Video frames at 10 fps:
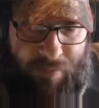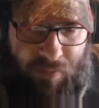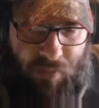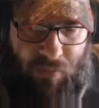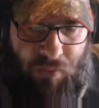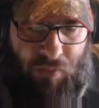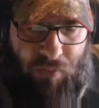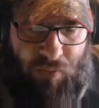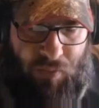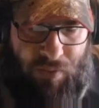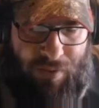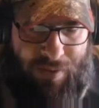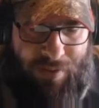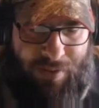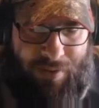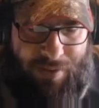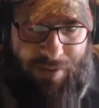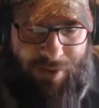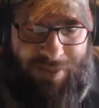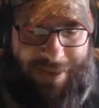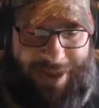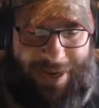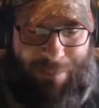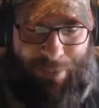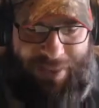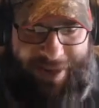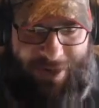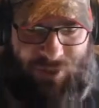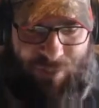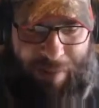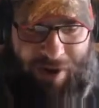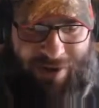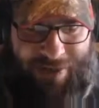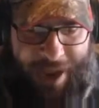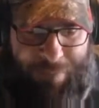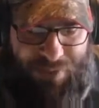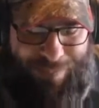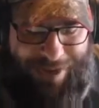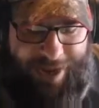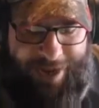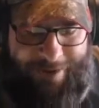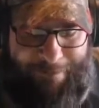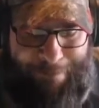Ooh. Good thing I didn't put that extra bar of top spin on.